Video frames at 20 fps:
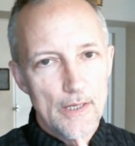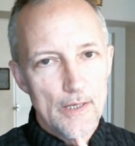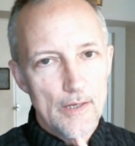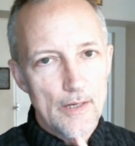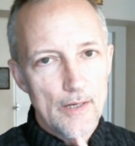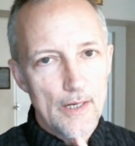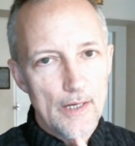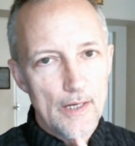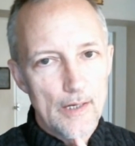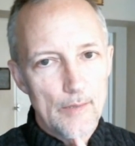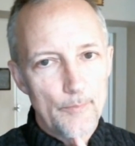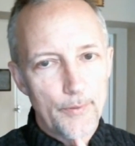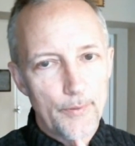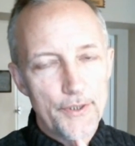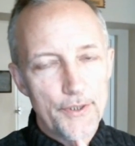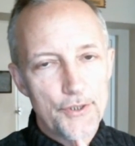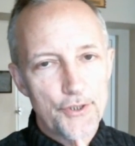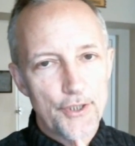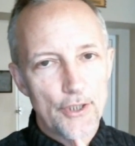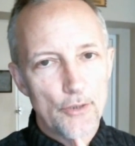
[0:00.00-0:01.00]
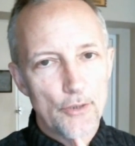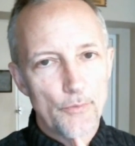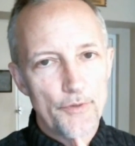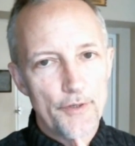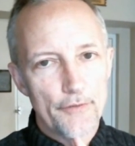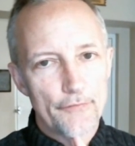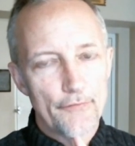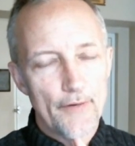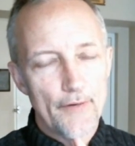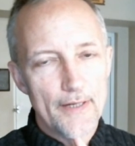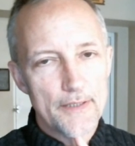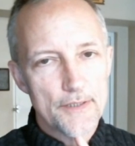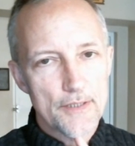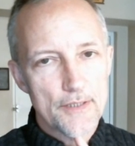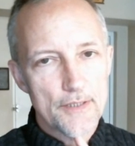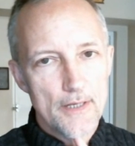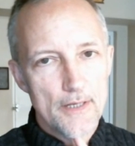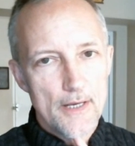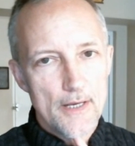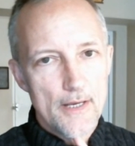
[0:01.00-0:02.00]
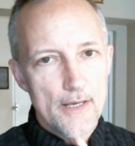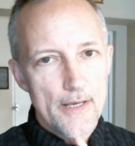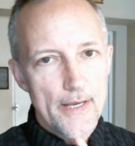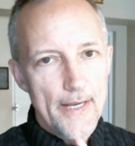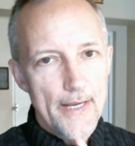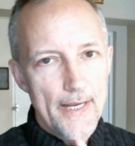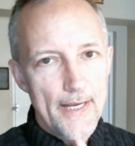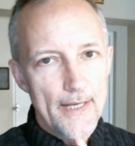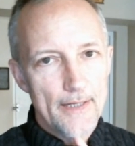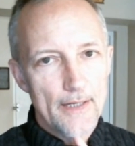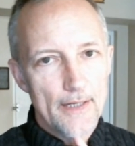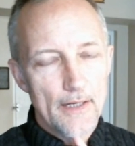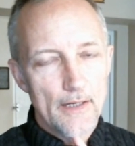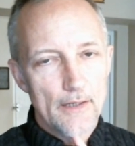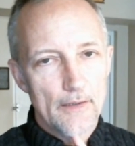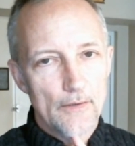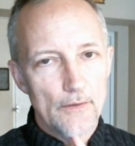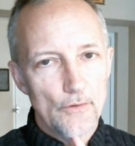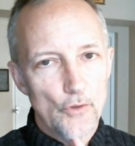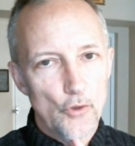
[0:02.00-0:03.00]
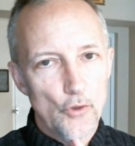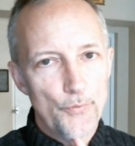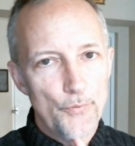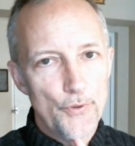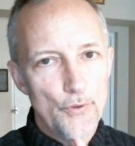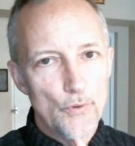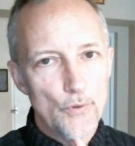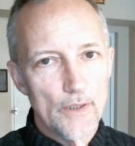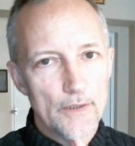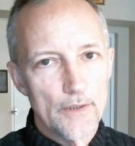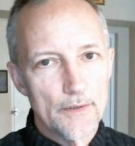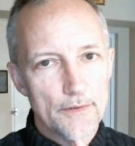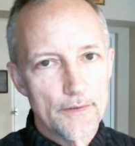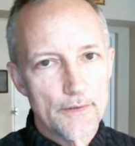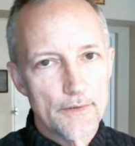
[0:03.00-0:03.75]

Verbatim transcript: uh, please share with your friends, and uh, hope you uh,